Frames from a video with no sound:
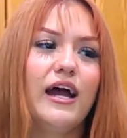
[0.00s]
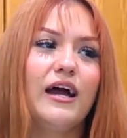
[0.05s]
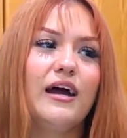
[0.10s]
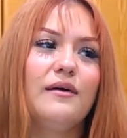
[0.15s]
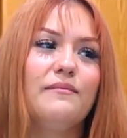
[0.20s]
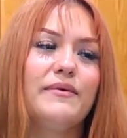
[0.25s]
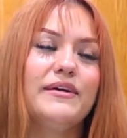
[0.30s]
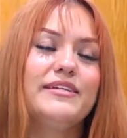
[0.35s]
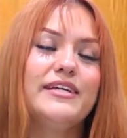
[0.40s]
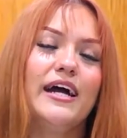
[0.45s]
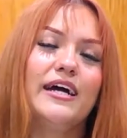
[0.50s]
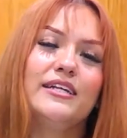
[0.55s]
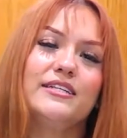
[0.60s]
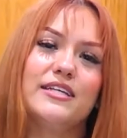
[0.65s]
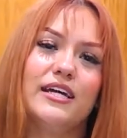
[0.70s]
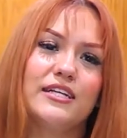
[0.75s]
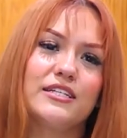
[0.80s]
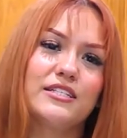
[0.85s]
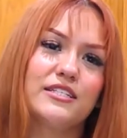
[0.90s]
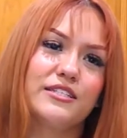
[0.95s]
Uh, my
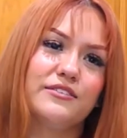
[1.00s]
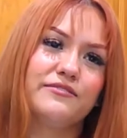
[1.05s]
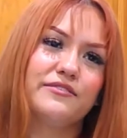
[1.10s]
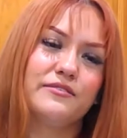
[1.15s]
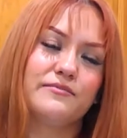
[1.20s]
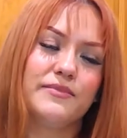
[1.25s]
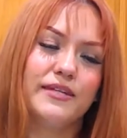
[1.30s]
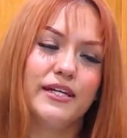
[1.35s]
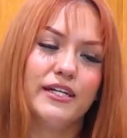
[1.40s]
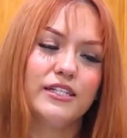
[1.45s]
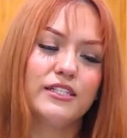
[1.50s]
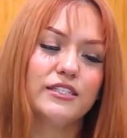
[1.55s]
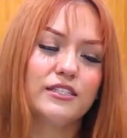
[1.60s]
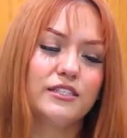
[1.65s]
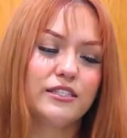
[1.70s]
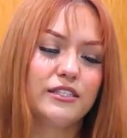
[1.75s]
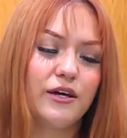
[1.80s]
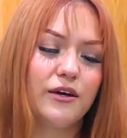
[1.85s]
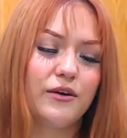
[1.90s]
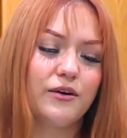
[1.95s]
dad is actually from
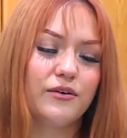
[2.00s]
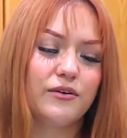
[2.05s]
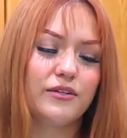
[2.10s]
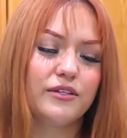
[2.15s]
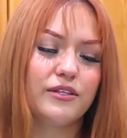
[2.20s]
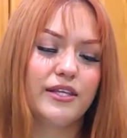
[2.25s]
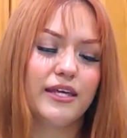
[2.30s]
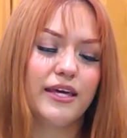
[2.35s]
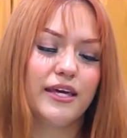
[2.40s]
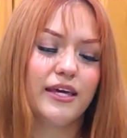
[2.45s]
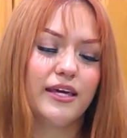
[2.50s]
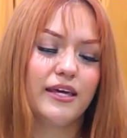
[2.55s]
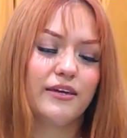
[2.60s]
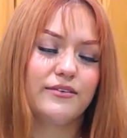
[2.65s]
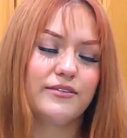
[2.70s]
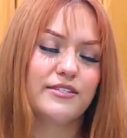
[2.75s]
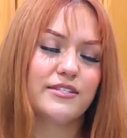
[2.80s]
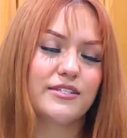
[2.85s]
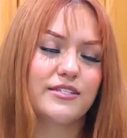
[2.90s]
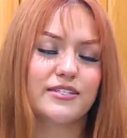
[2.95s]
there, so they
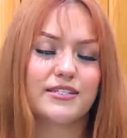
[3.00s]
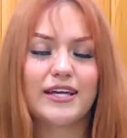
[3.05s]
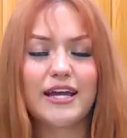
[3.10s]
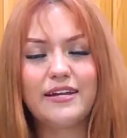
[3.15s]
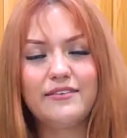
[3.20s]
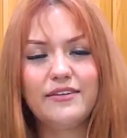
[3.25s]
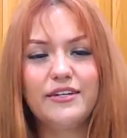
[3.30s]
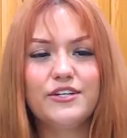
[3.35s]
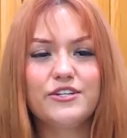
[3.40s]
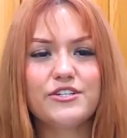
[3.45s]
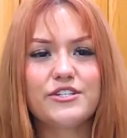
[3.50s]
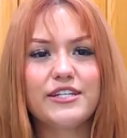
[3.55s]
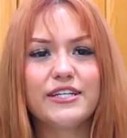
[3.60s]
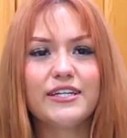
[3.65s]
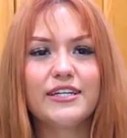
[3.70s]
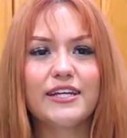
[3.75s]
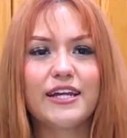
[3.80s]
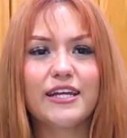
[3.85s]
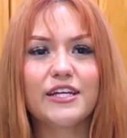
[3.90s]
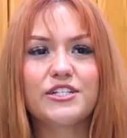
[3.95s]
it was just kind of an
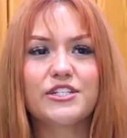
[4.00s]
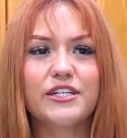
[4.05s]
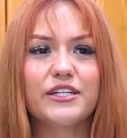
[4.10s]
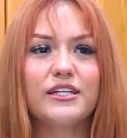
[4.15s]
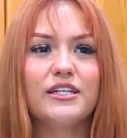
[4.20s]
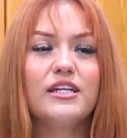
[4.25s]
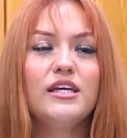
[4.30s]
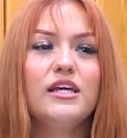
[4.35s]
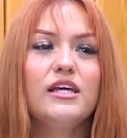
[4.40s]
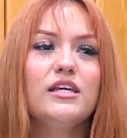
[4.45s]
interesting connection.